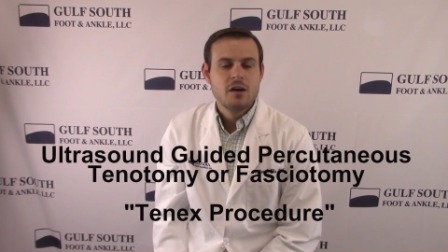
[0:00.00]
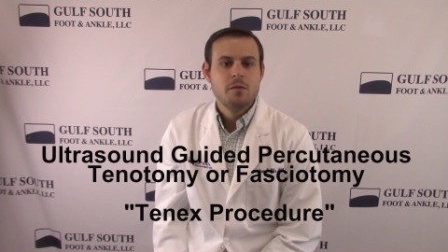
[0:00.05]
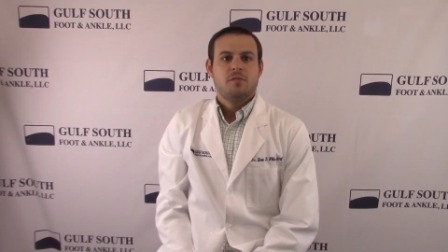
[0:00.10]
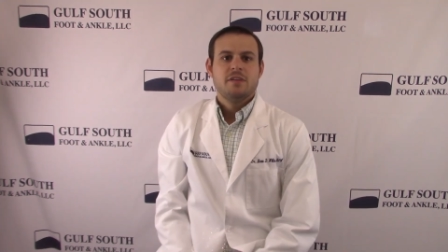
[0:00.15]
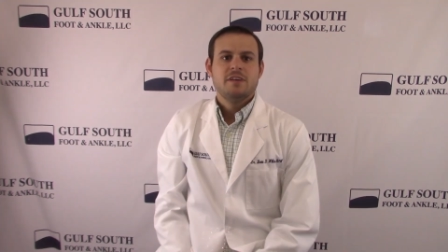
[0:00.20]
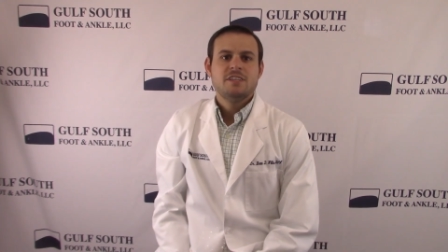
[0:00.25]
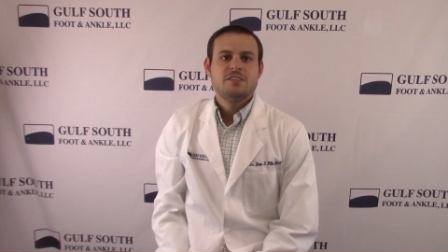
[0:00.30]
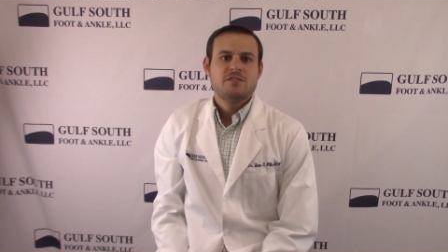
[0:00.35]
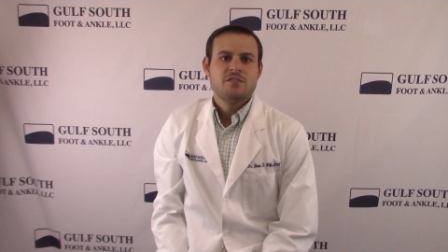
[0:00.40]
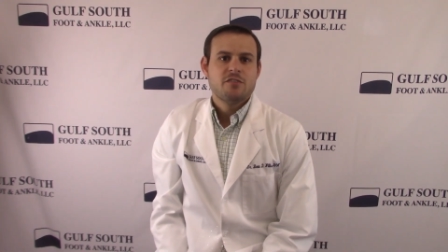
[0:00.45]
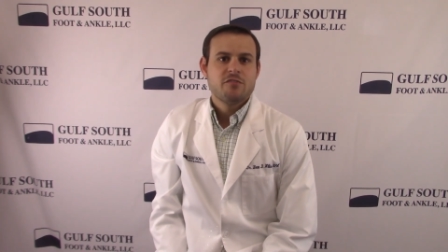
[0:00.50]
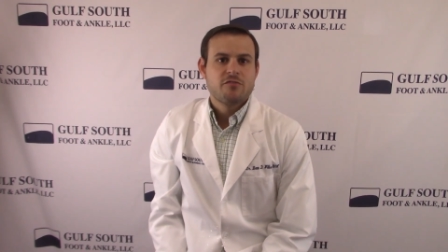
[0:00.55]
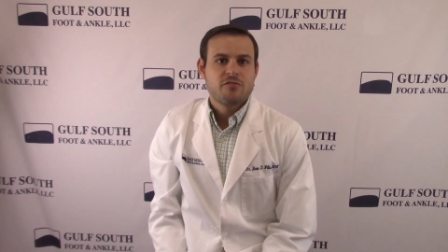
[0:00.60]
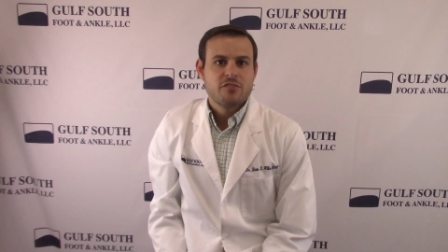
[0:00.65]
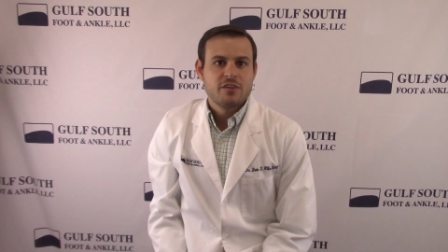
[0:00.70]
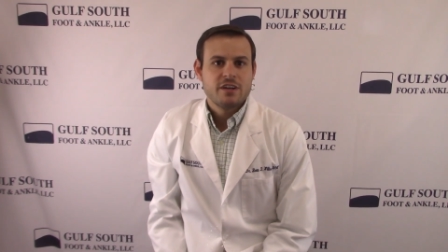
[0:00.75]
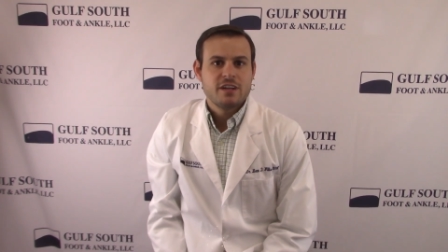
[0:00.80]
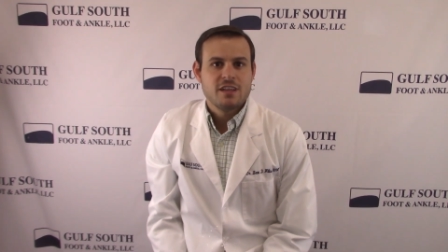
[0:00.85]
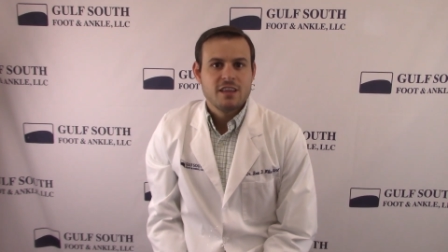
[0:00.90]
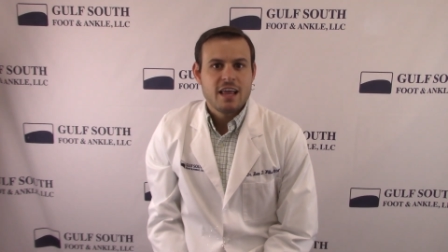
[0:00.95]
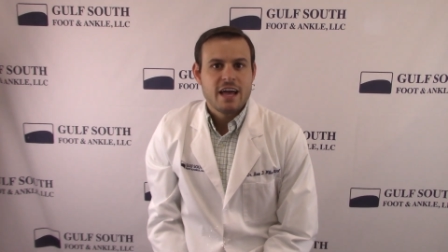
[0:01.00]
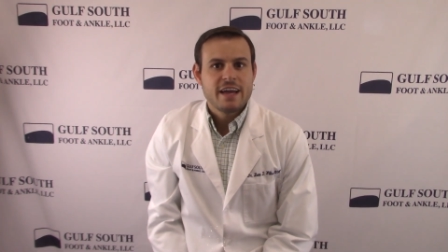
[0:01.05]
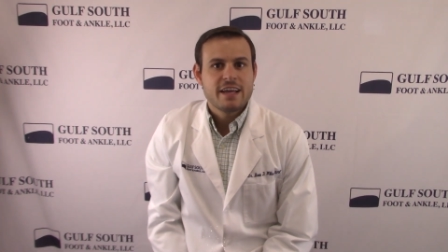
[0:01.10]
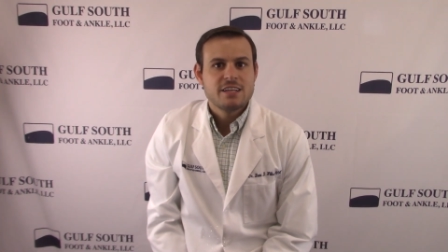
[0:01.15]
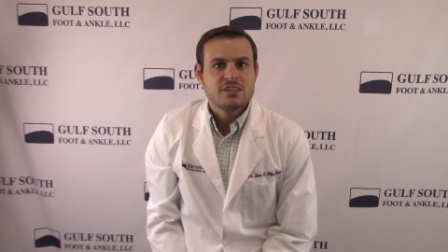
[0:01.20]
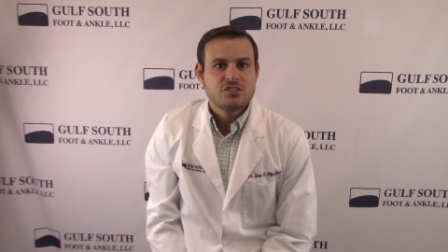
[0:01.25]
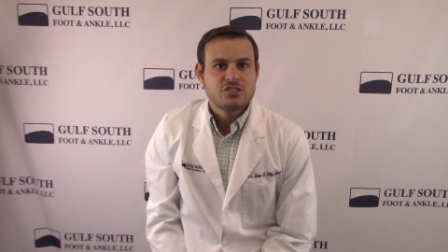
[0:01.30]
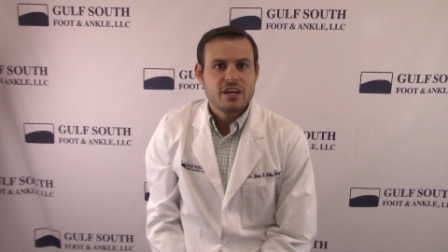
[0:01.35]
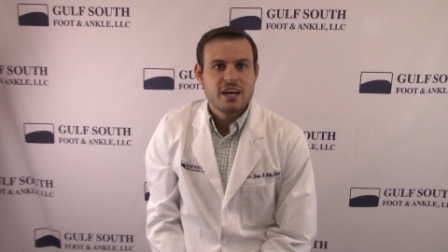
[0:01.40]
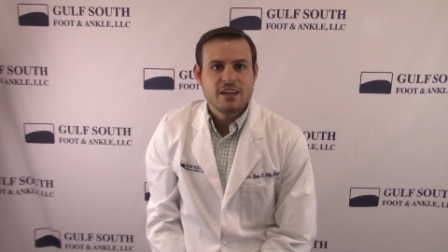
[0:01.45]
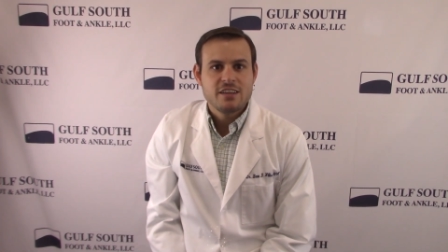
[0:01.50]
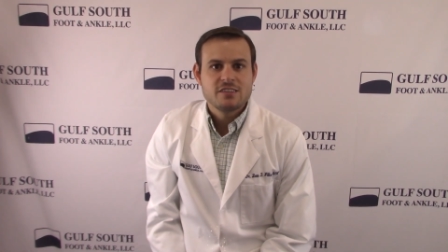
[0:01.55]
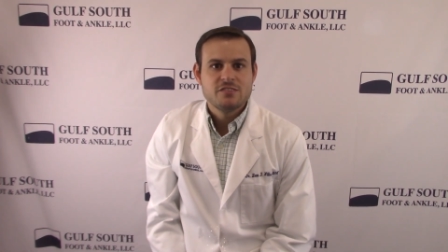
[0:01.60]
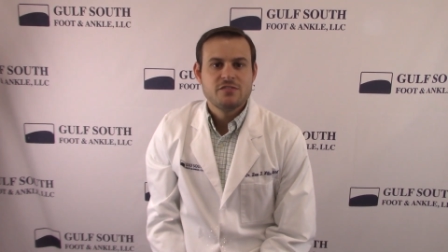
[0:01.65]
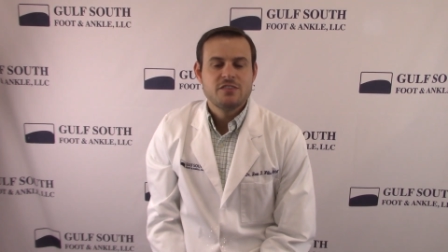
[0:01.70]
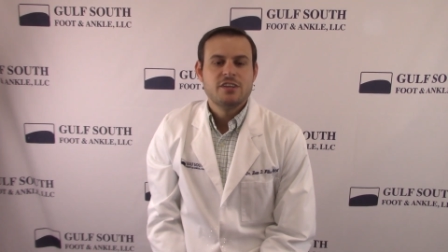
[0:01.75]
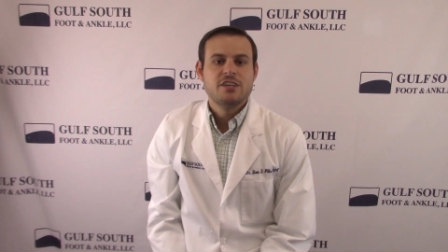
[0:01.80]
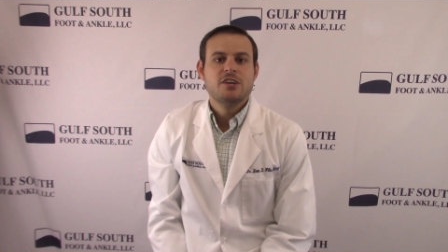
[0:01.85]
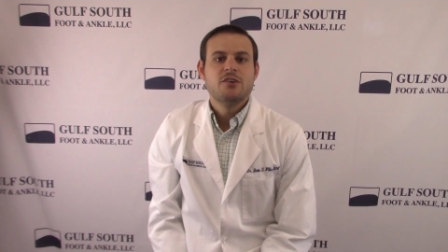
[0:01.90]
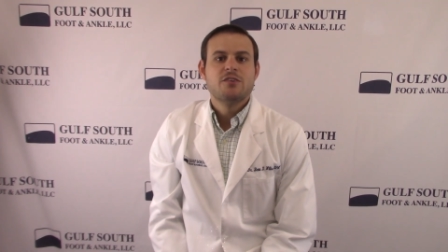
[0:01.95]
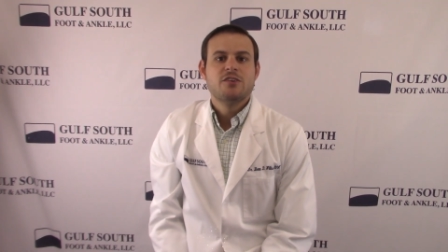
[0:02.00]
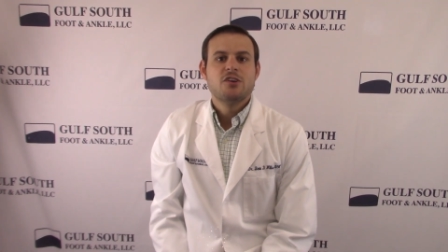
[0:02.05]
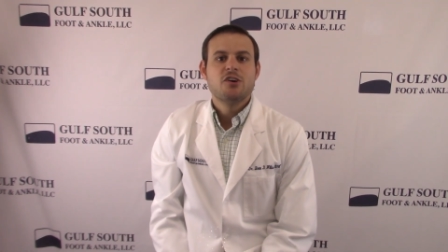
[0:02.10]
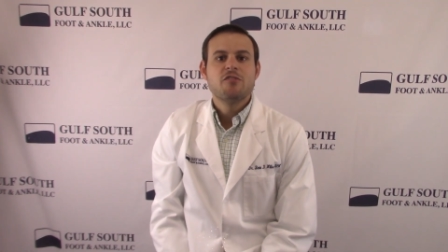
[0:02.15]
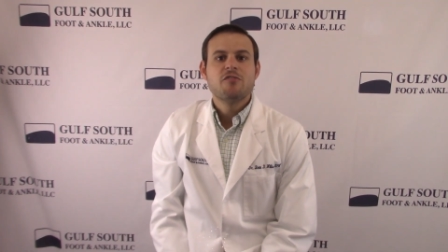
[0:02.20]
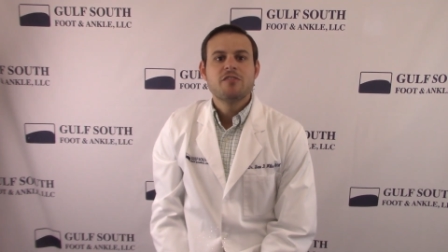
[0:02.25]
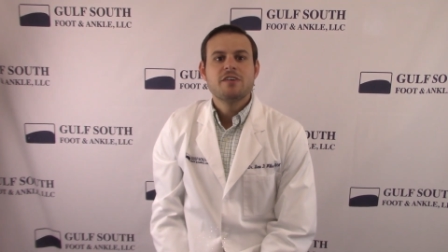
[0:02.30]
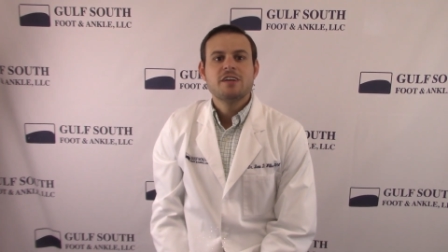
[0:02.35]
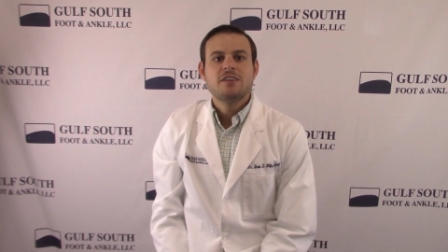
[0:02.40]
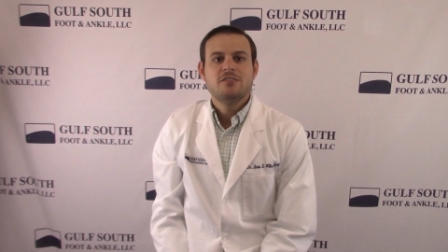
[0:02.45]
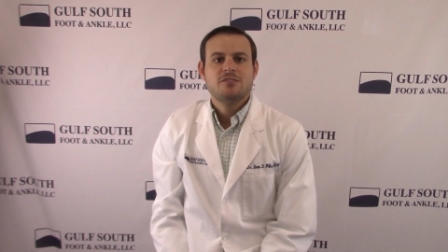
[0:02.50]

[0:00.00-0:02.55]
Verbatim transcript: Please feel free to like and share this video and don't forget